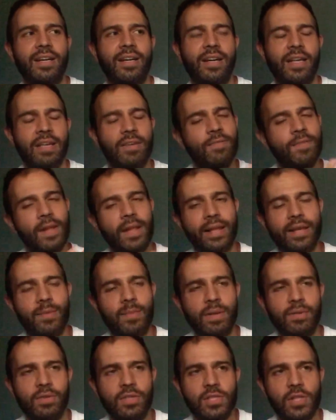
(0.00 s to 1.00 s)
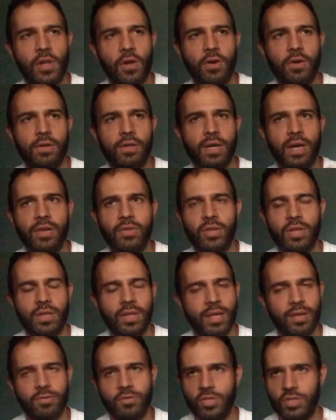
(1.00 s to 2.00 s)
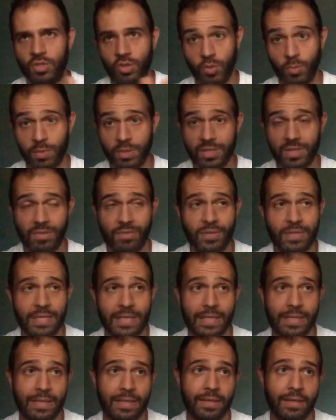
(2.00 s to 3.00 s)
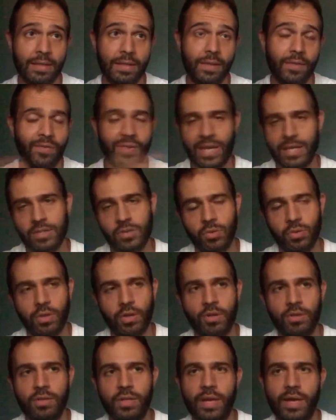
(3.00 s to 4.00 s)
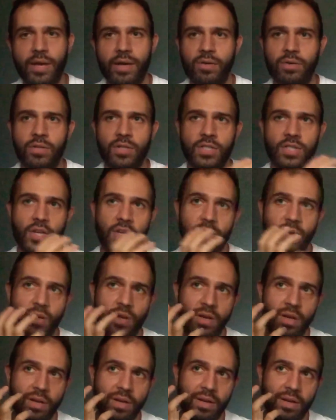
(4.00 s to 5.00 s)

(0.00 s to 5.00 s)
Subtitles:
It felt like a bit of a slog. I think that was just cumulative fatigue. That's all gone now. So